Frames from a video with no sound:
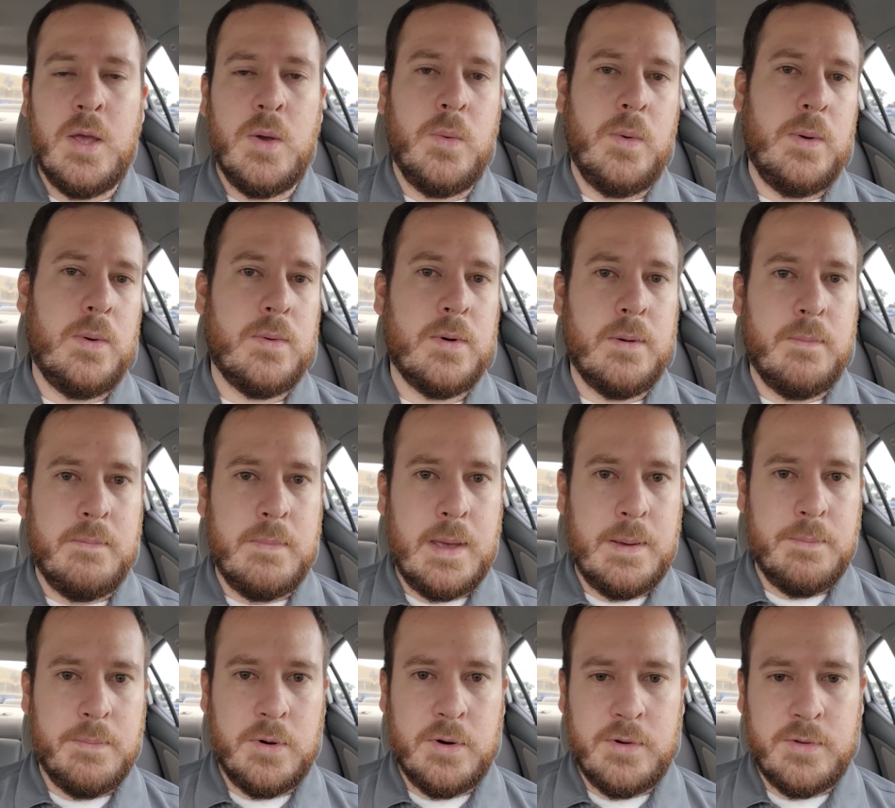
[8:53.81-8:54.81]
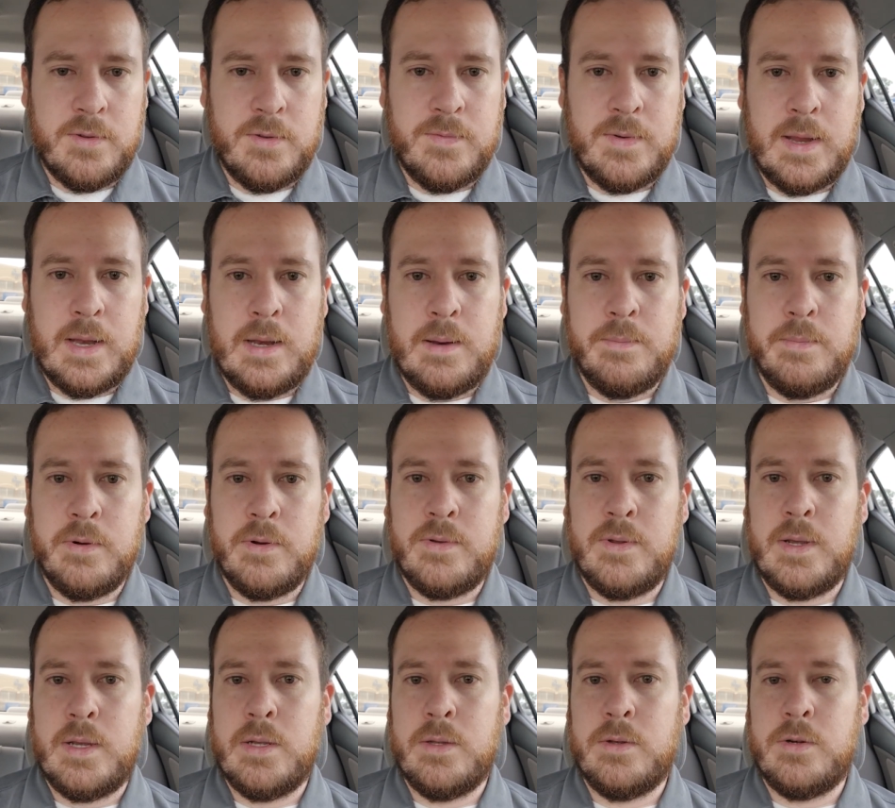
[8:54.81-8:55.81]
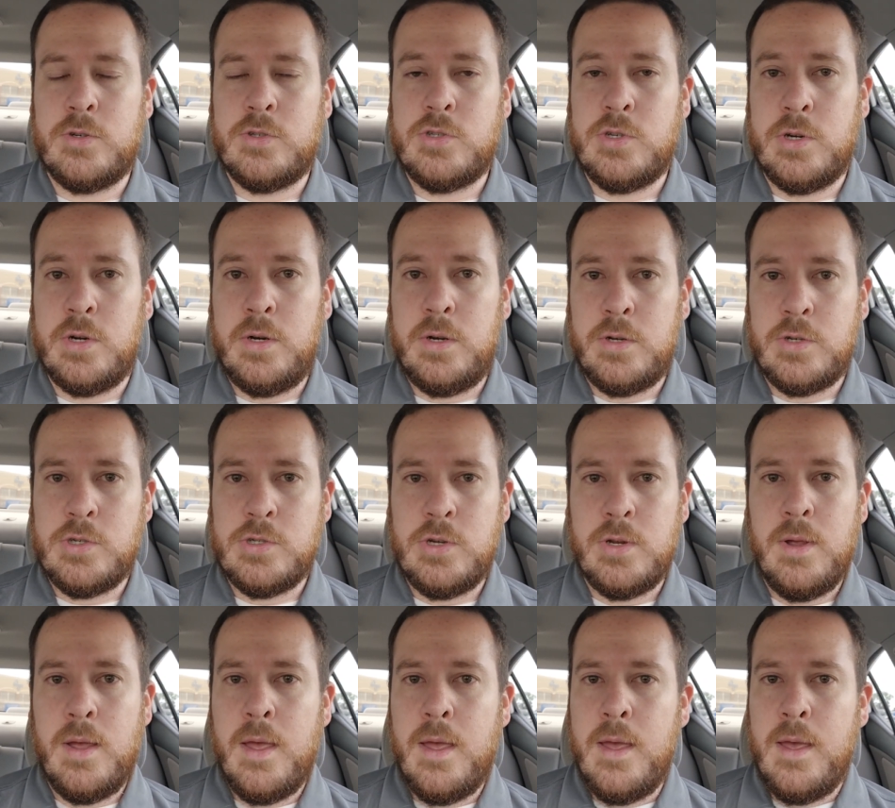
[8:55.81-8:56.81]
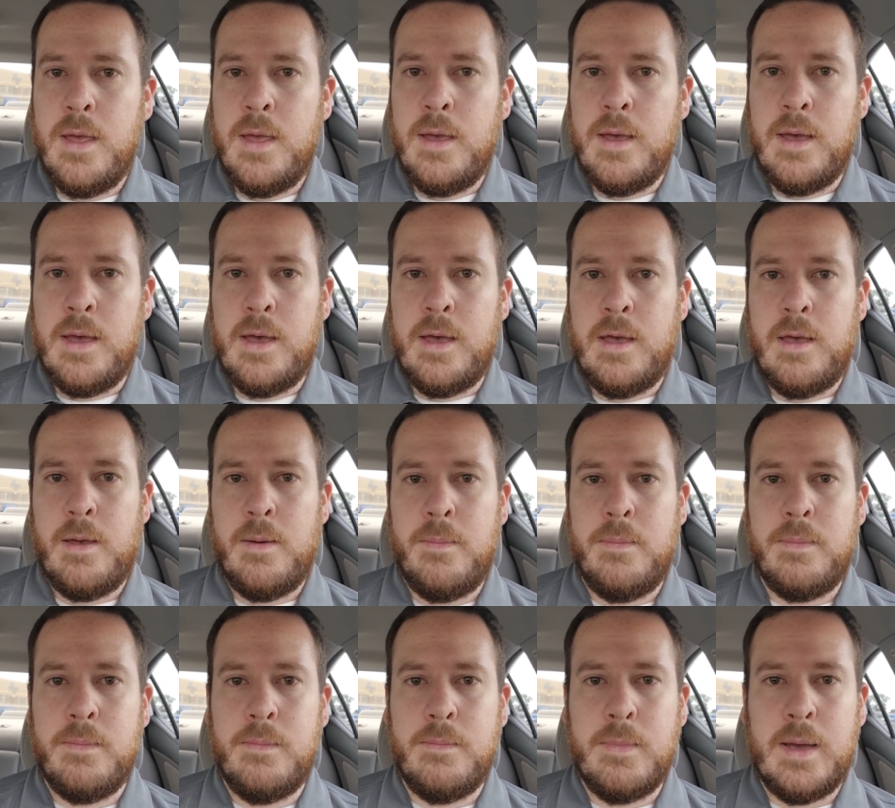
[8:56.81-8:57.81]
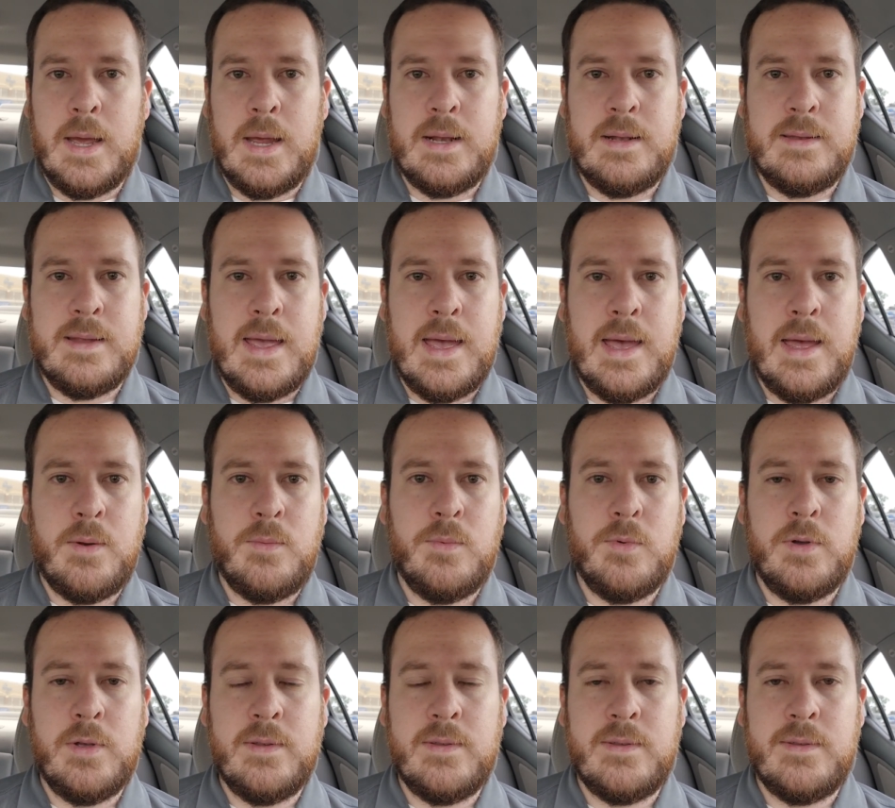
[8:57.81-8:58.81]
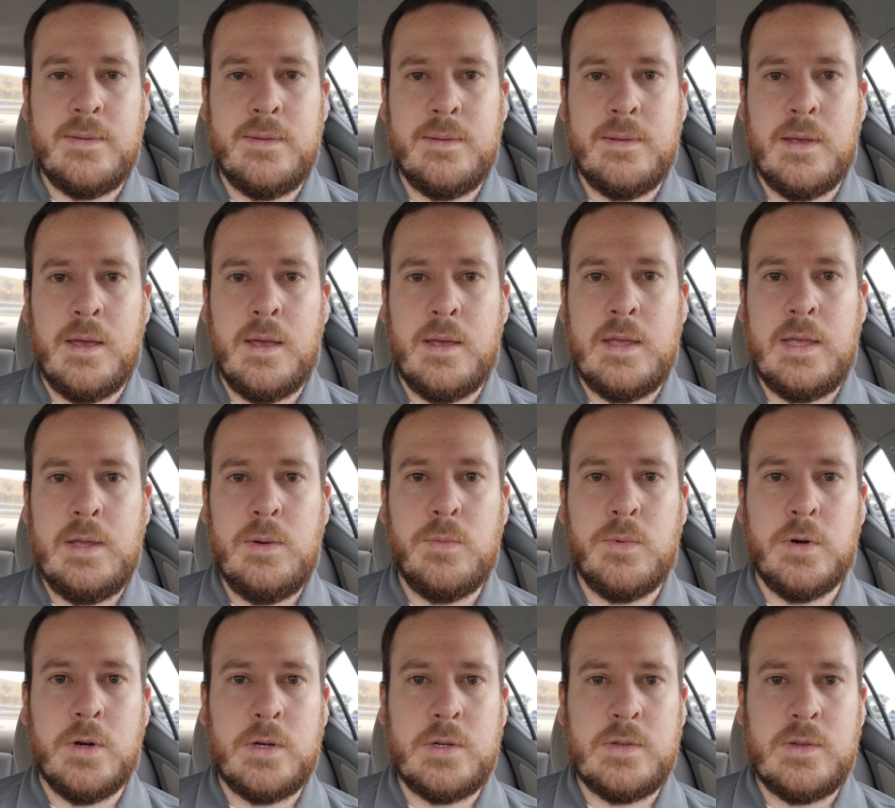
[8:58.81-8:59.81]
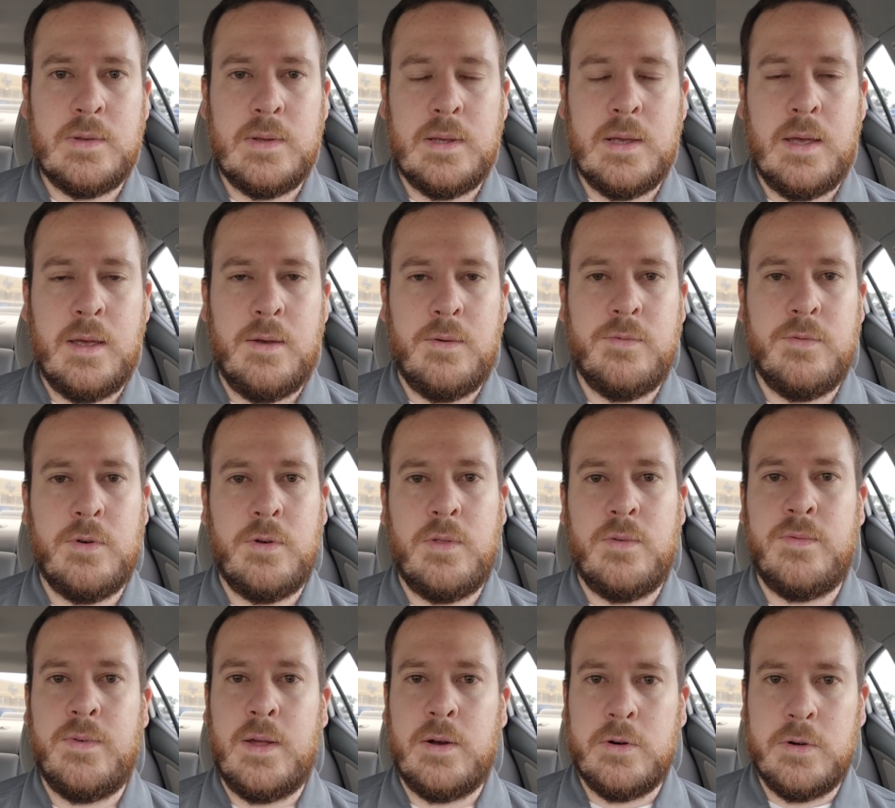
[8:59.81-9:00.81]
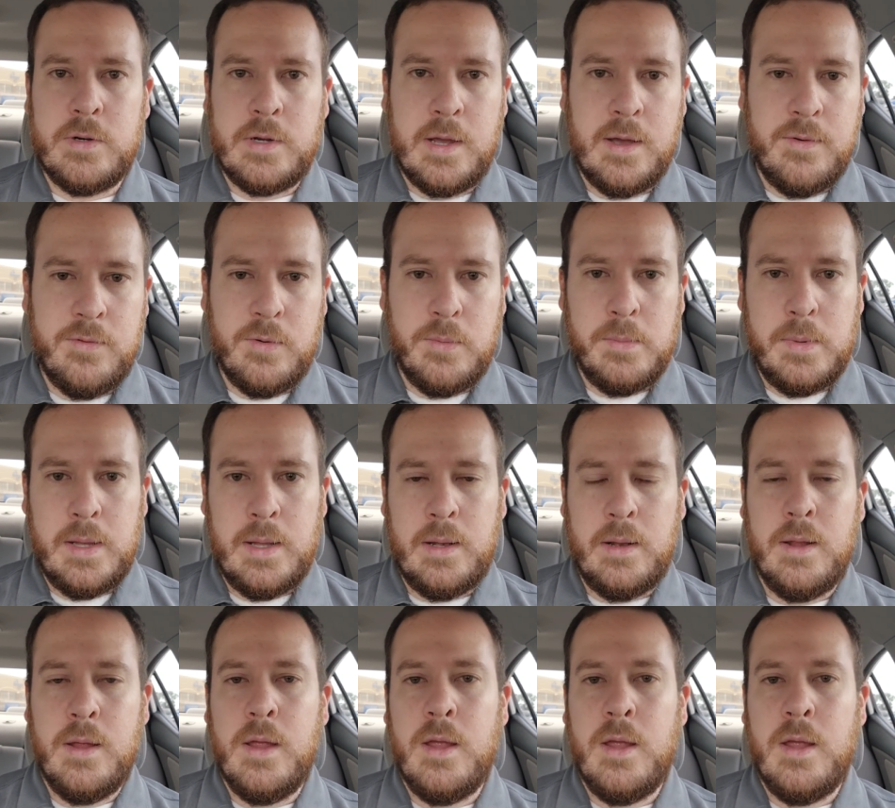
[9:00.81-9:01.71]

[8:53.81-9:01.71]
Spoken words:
We weren't members of any particular church. My dad he worked for the federal government.